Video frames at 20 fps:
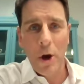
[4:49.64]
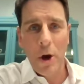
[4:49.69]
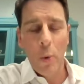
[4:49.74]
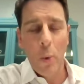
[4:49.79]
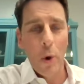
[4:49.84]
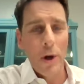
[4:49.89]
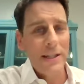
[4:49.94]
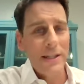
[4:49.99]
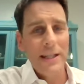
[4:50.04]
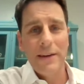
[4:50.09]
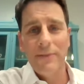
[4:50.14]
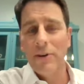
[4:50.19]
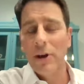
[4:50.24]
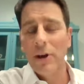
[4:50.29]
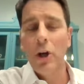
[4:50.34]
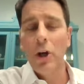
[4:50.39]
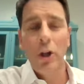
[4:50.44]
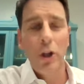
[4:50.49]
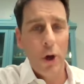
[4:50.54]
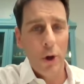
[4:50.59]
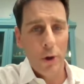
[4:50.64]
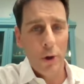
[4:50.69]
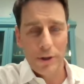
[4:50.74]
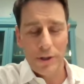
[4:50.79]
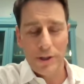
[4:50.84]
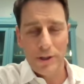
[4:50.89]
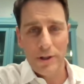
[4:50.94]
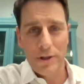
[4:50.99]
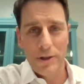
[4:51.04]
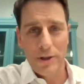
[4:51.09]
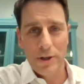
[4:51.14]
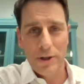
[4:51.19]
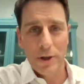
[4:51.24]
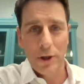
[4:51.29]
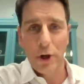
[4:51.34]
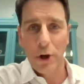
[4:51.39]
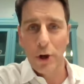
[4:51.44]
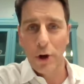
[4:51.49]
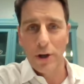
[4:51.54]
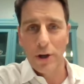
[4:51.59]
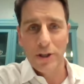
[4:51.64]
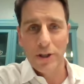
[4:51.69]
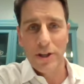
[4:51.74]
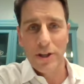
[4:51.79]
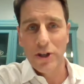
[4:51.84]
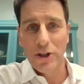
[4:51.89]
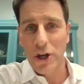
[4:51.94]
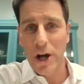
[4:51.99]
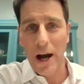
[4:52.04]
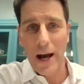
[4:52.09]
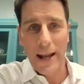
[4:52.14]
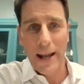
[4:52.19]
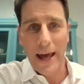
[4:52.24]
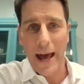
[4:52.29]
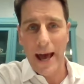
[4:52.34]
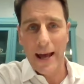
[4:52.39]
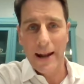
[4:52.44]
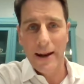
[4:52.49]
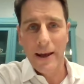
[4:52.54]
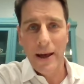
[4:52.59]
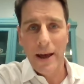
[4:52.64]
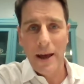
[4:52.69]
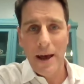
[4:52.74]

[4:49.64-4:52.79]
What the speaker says: wasn't even close to the courage that John had